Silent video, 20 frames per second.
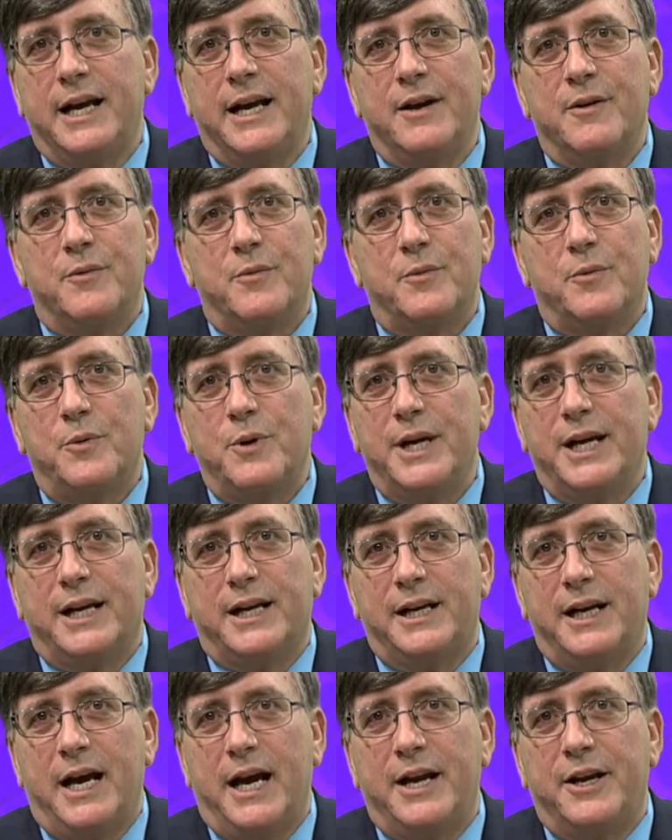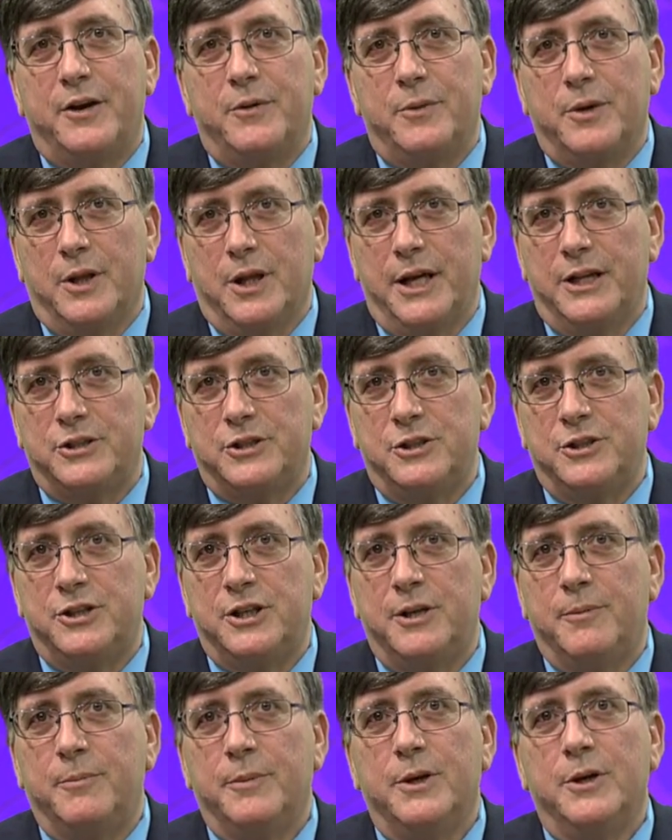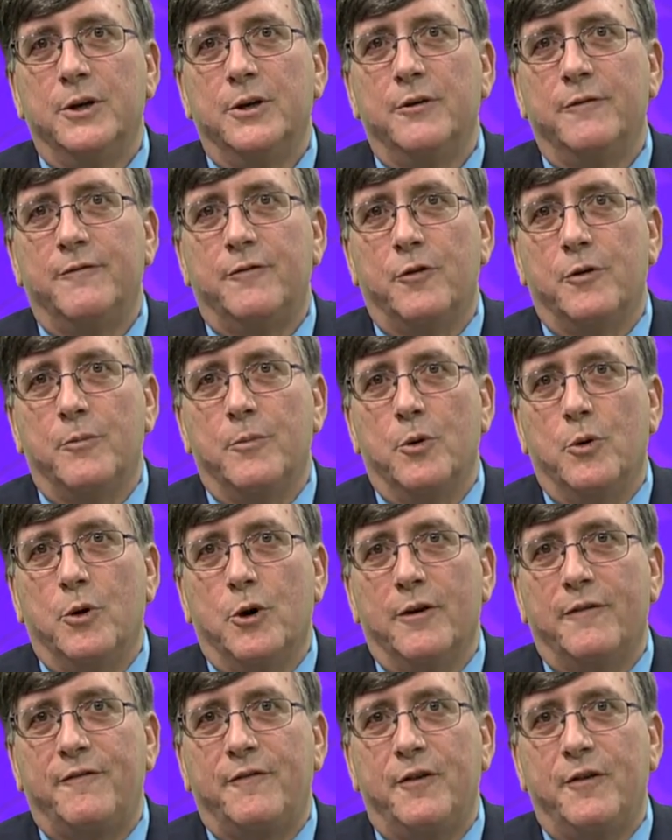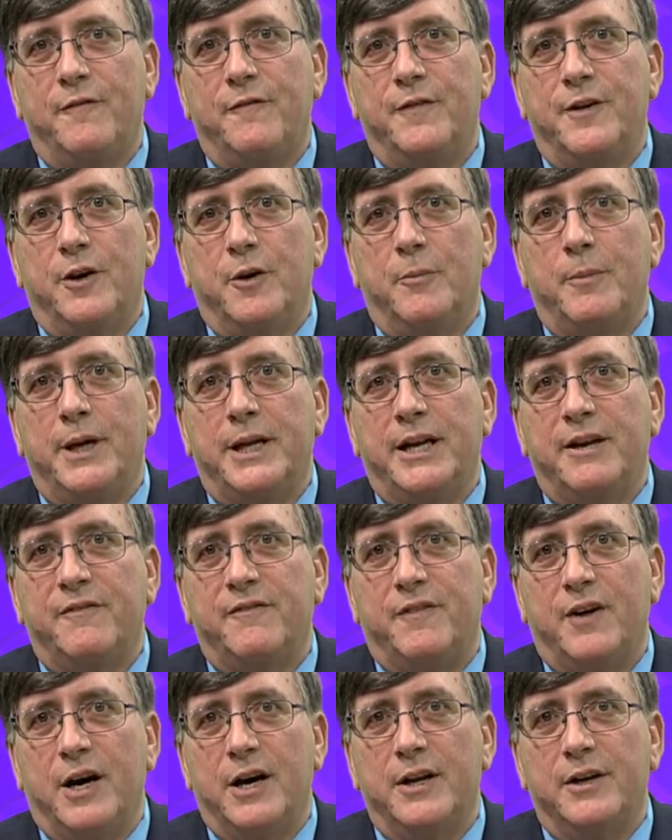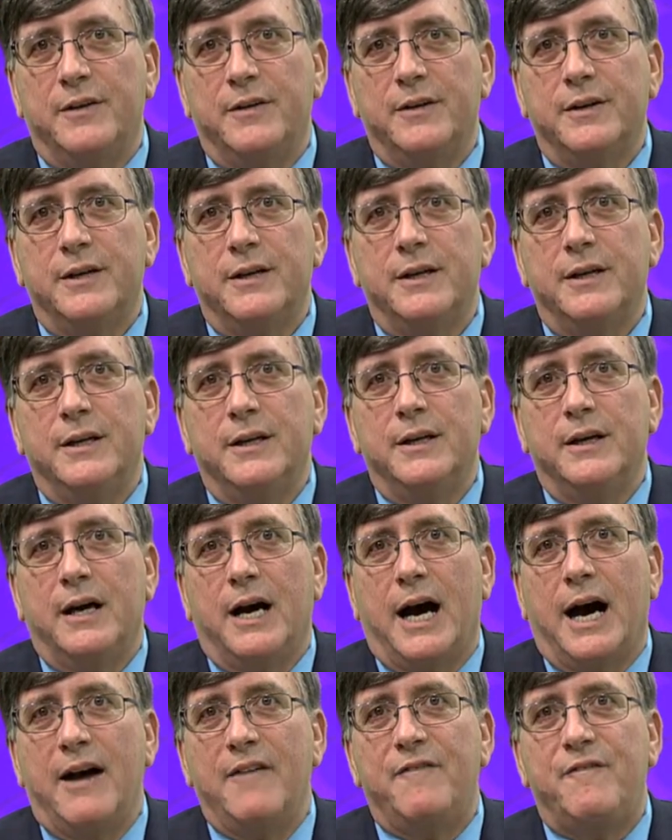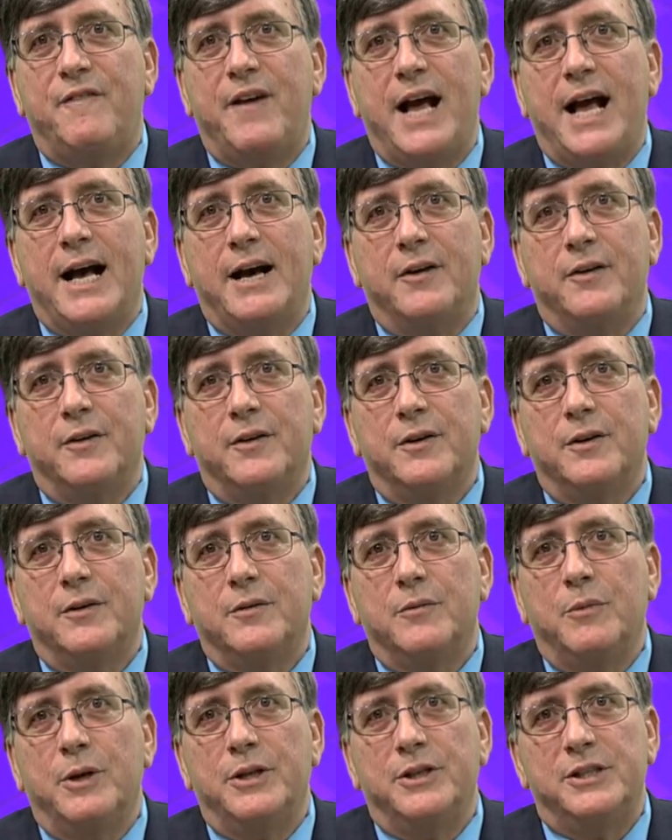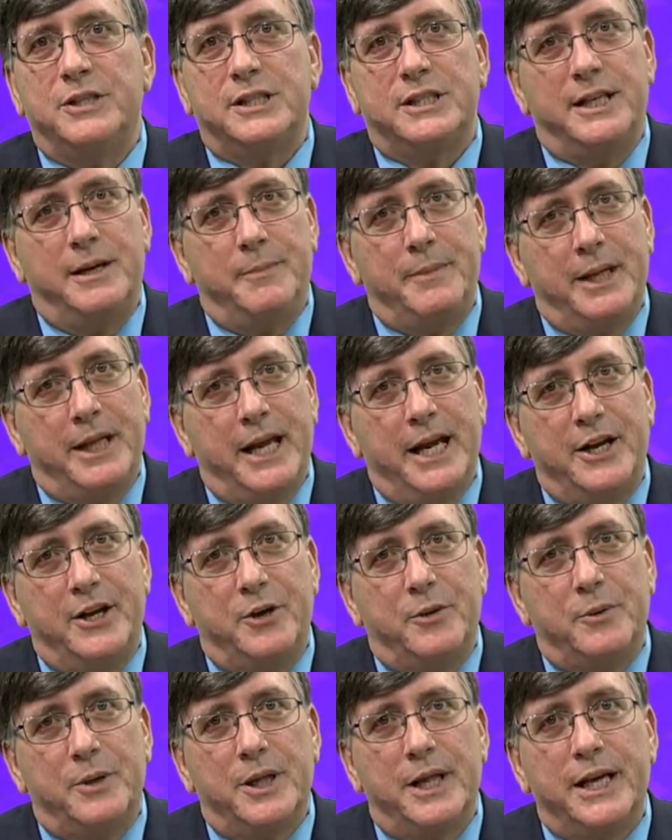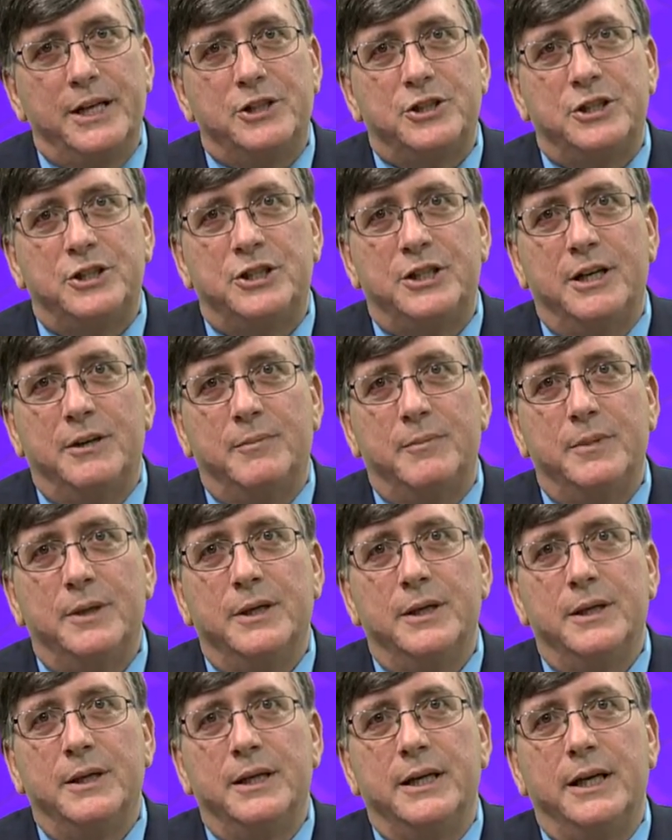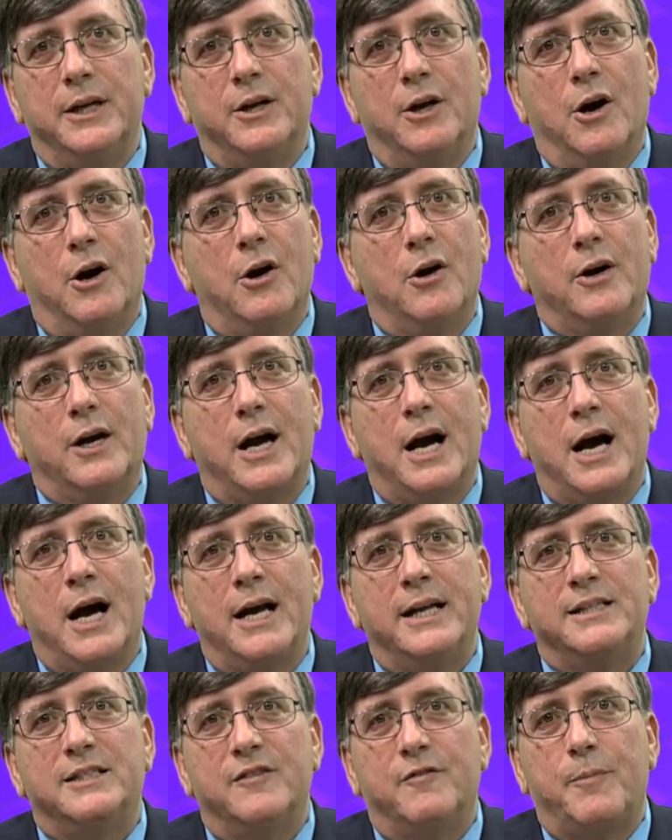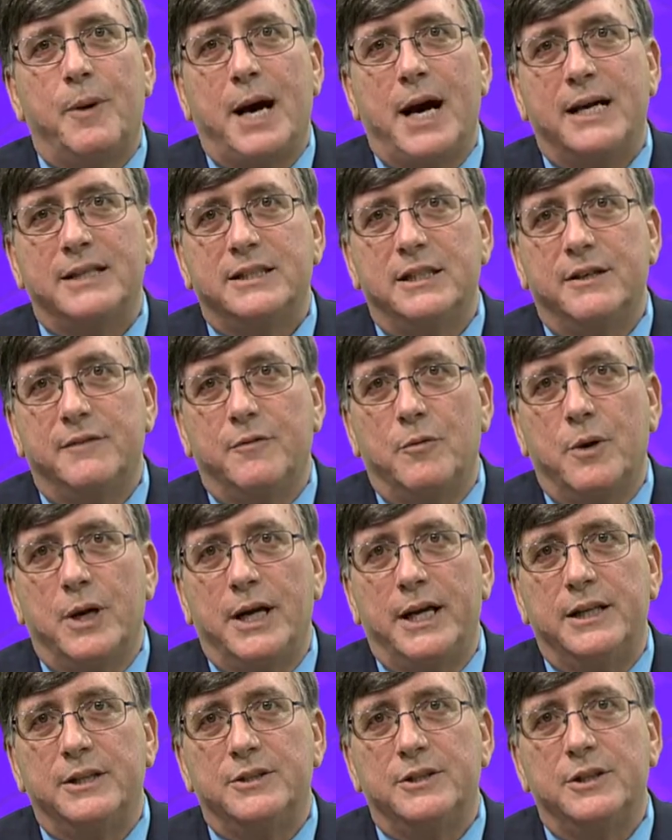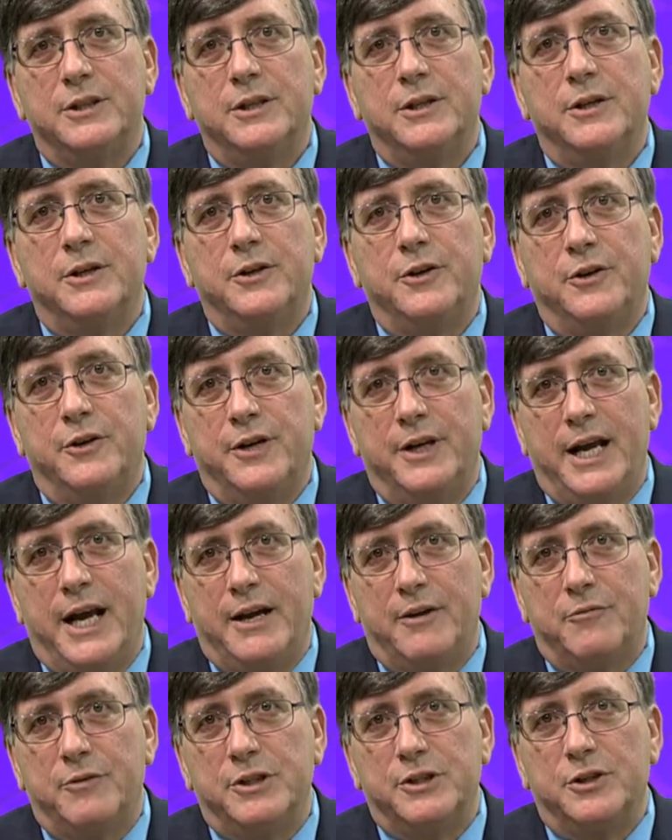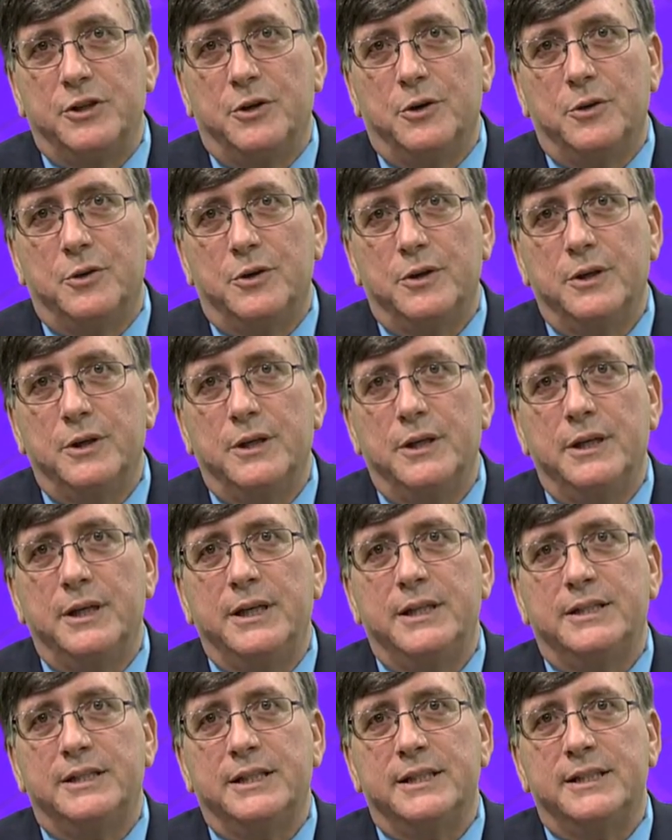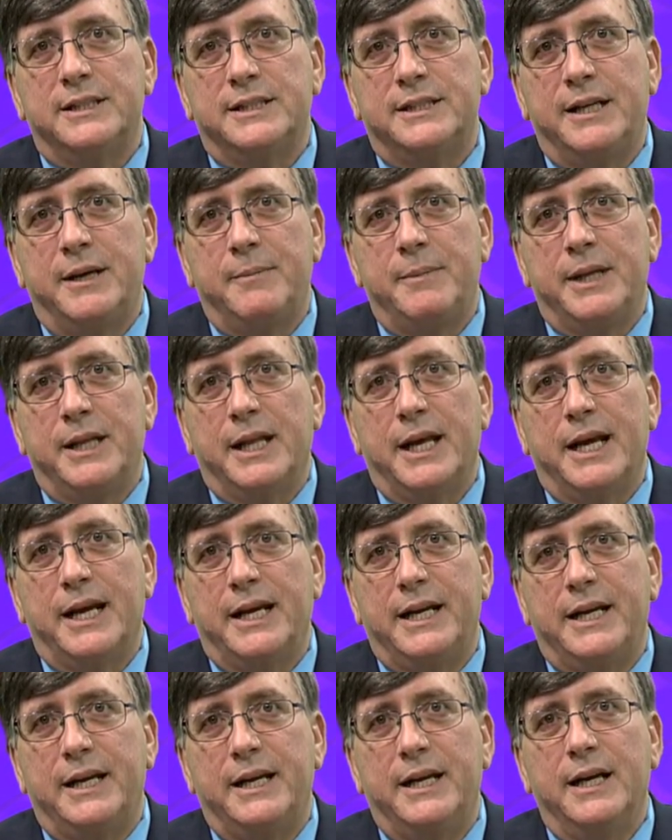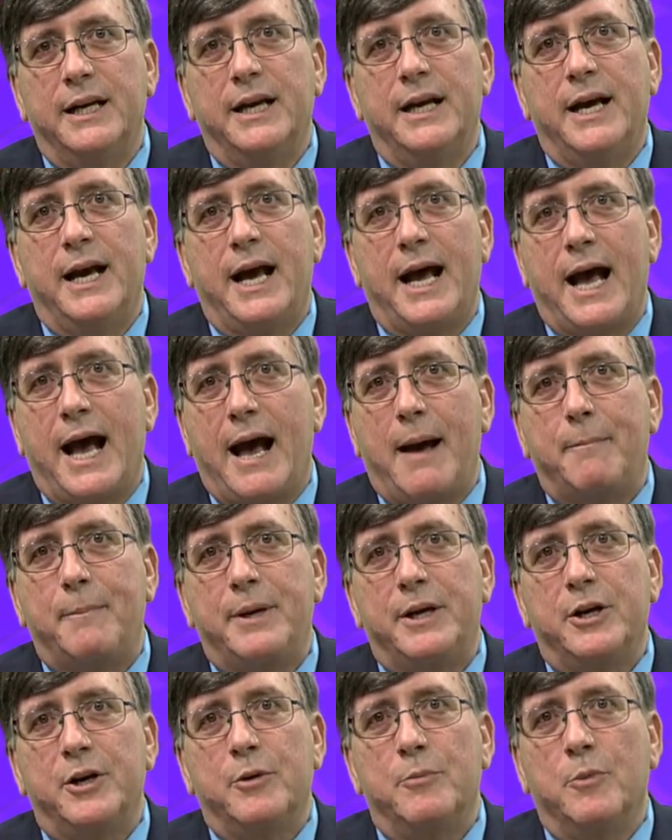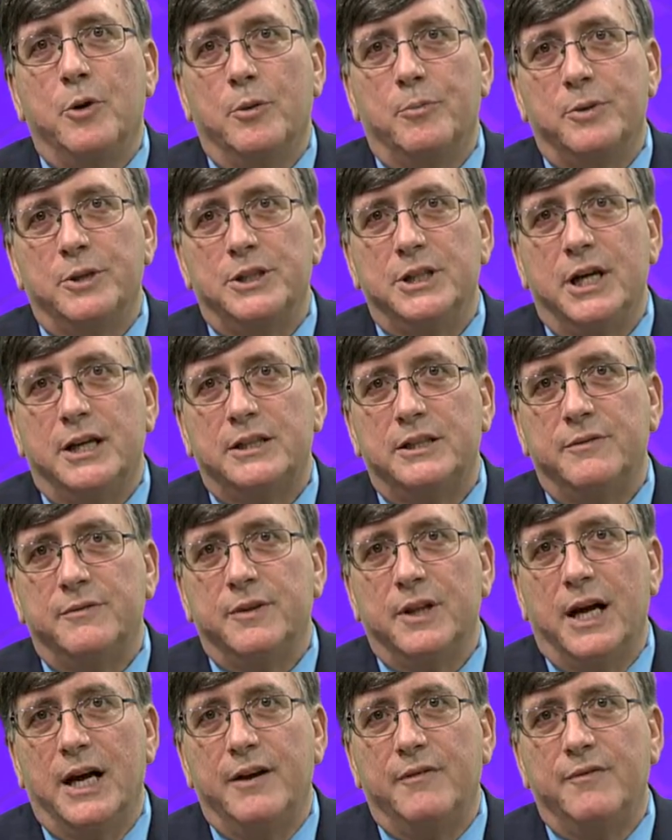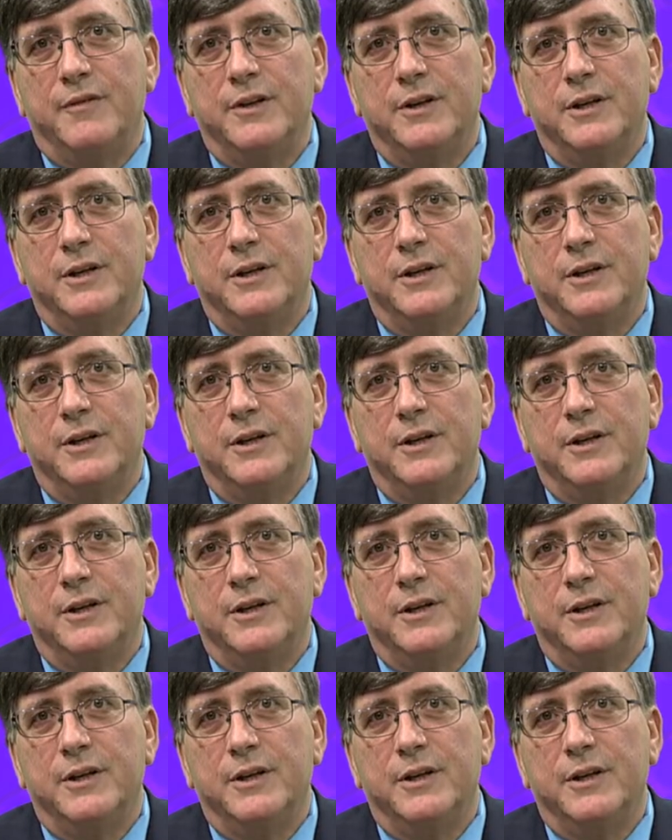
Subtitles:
and reignite your relationship for more fulfillment and fun. I've found when you stimulate your relationship in all kinds of positive ways, your net result is a stimulated, happier, more productive life.